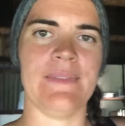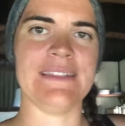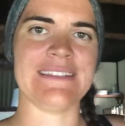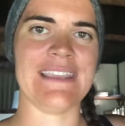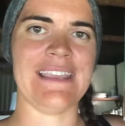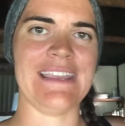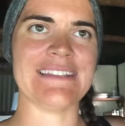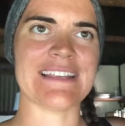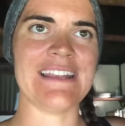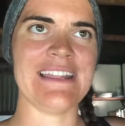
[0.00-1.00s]
it's like,
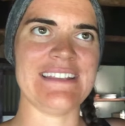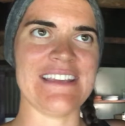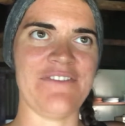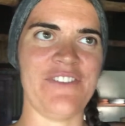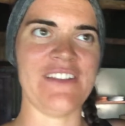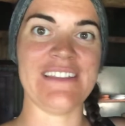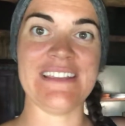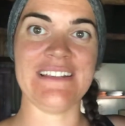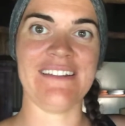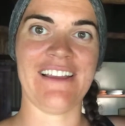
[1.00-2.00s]
it's gonna
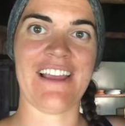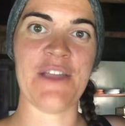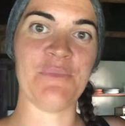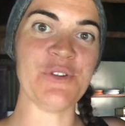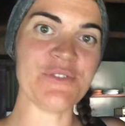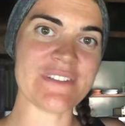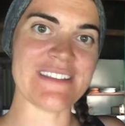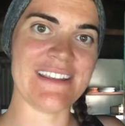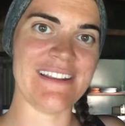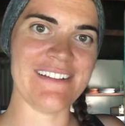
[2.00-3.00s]
definitely, I'm
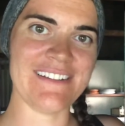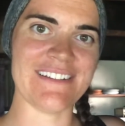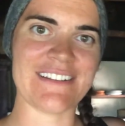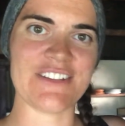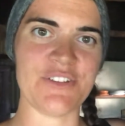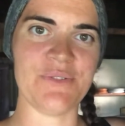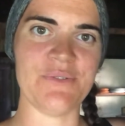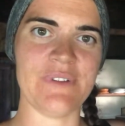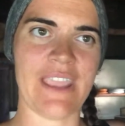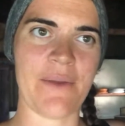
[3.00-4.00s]
losing
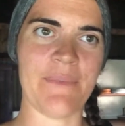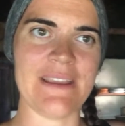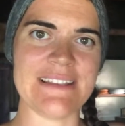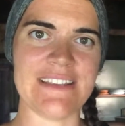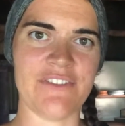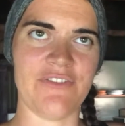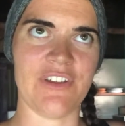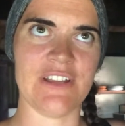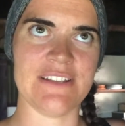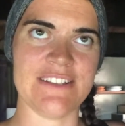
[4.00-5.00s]
to get myself
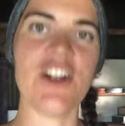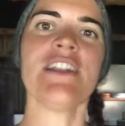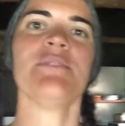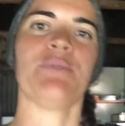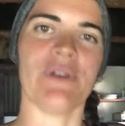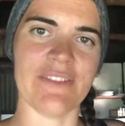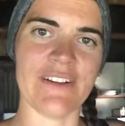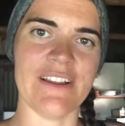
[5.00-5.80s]
a starting point.